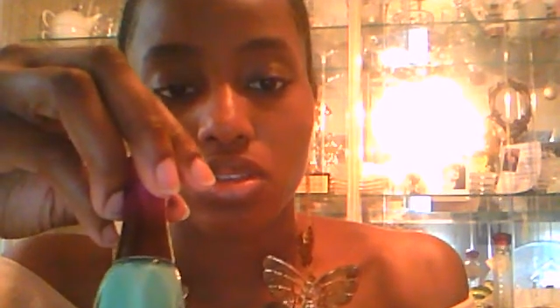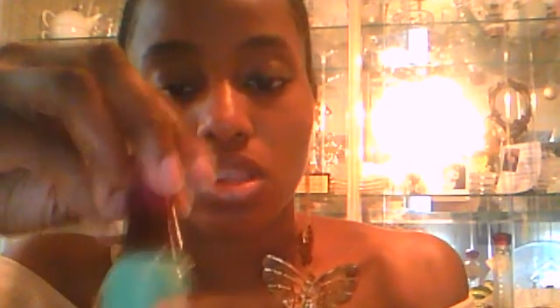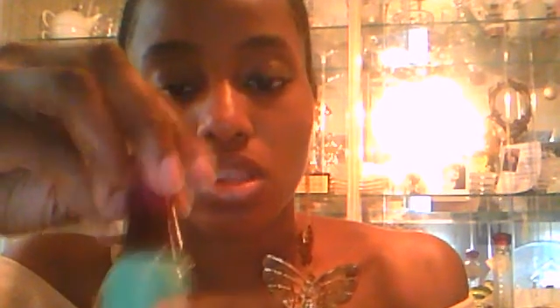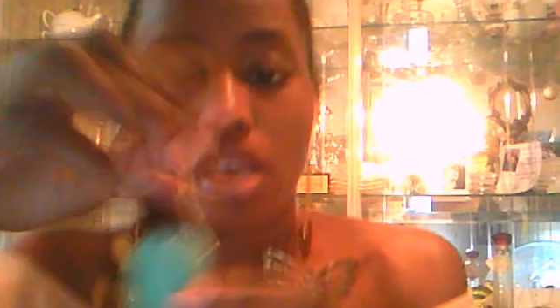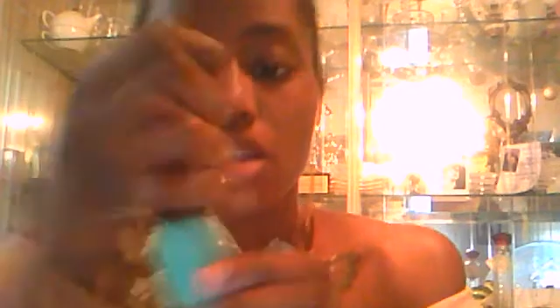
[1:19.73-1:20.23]

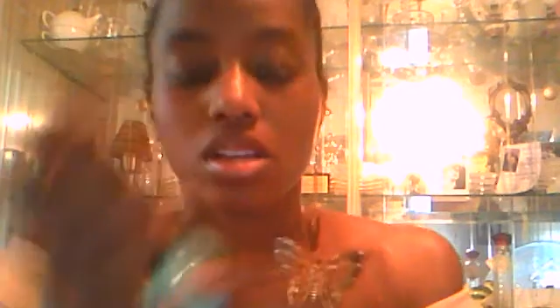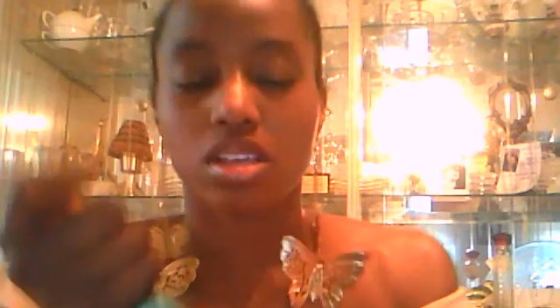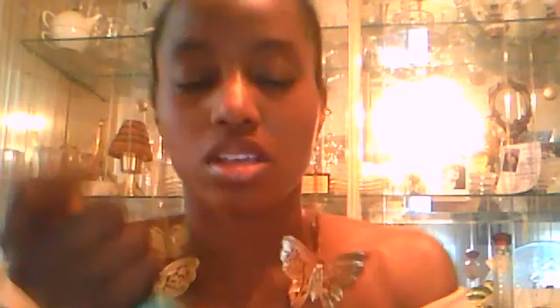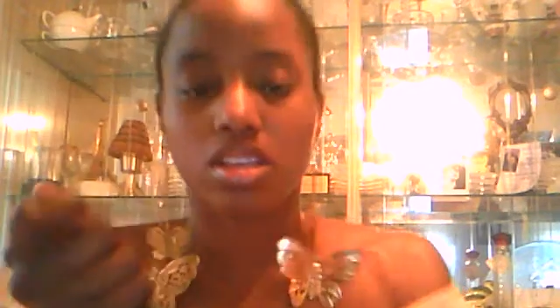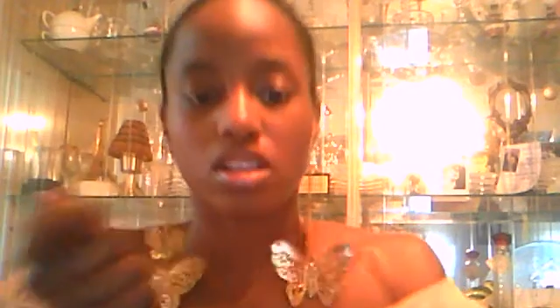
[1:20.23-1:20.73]
And
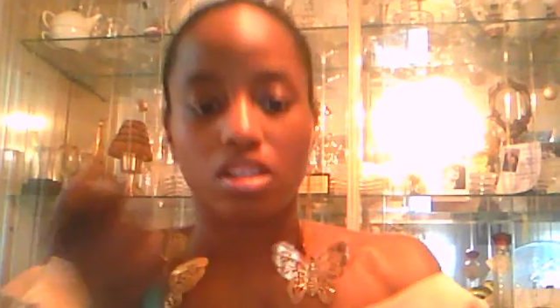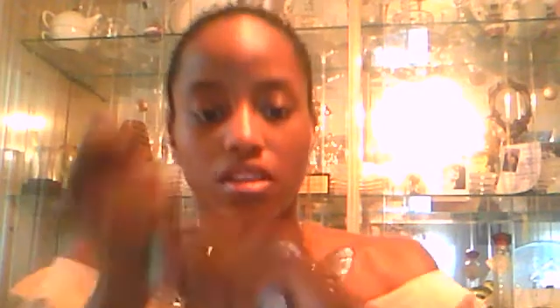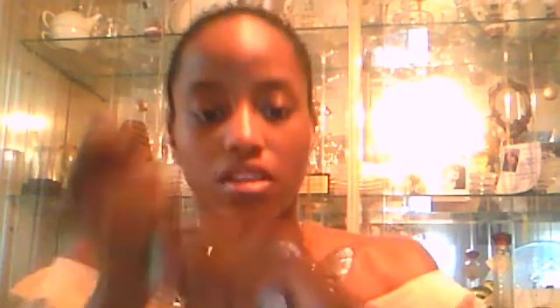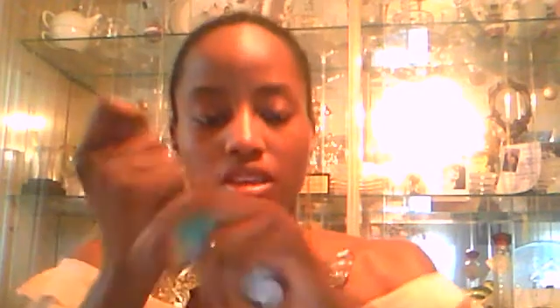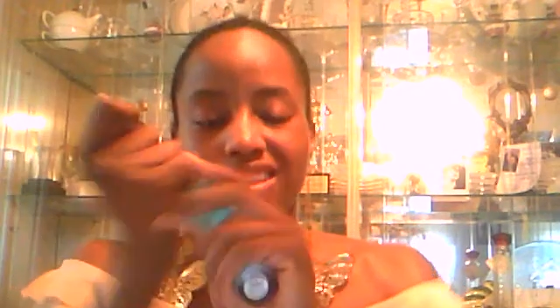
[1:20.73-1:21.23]

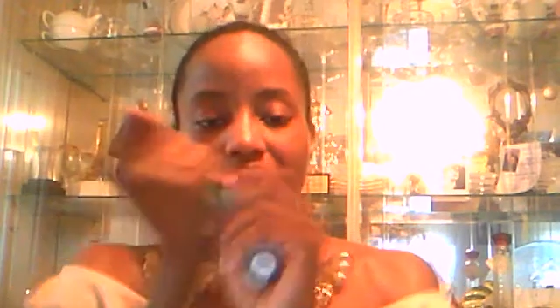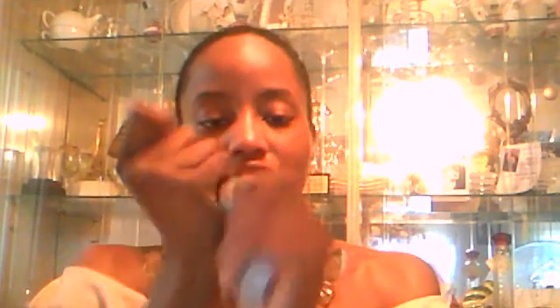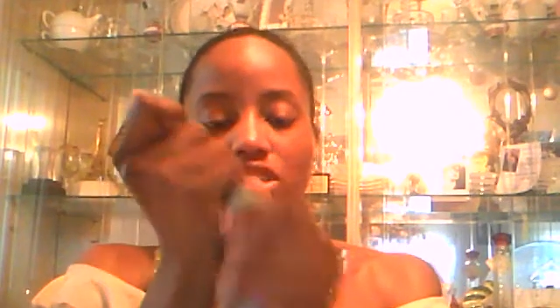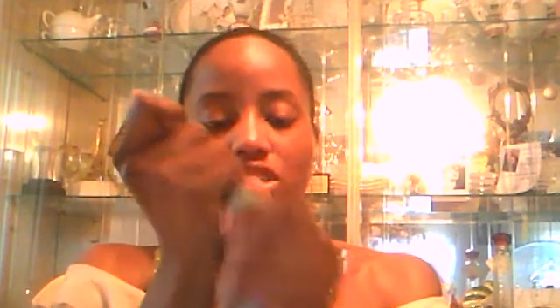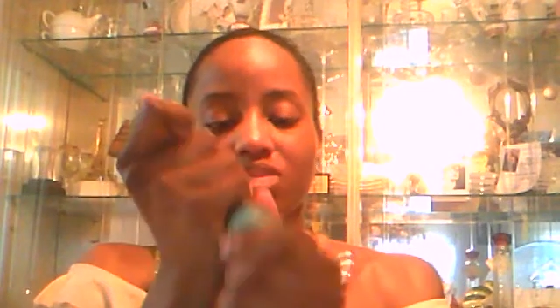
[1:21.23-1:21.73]

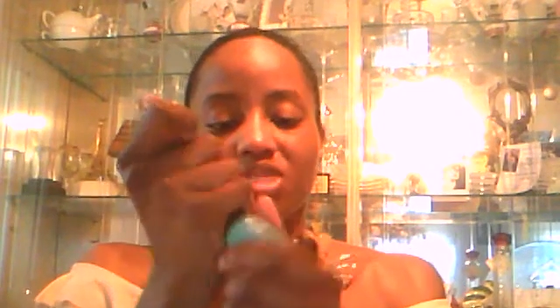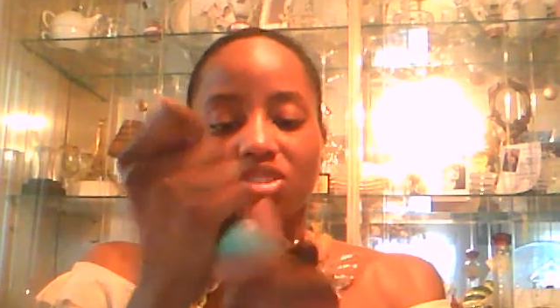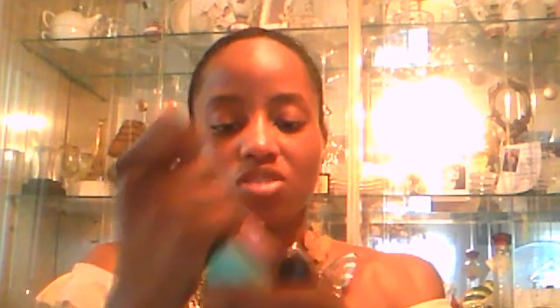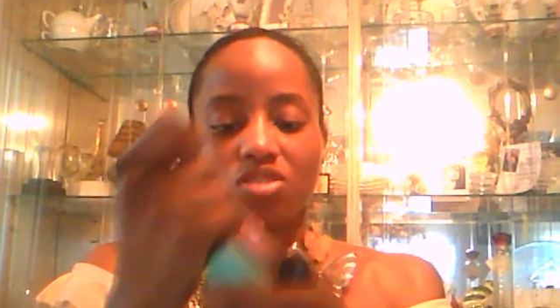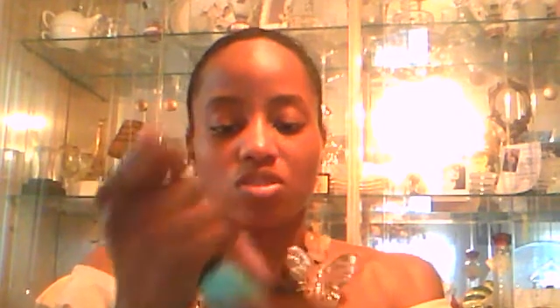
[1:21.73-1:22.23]
actually, let me show
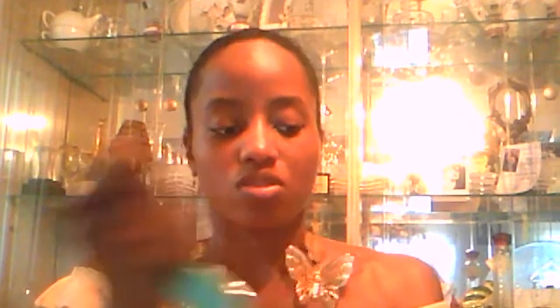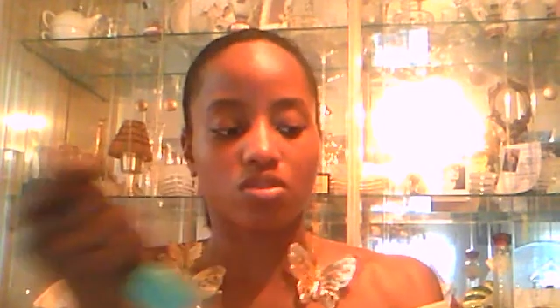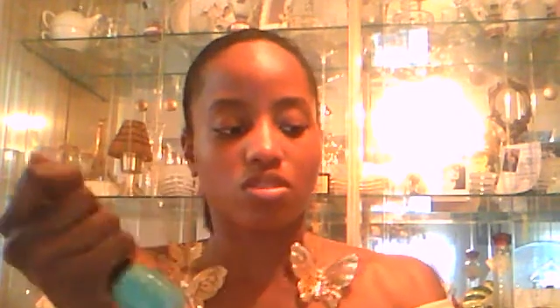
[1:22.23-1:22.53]
you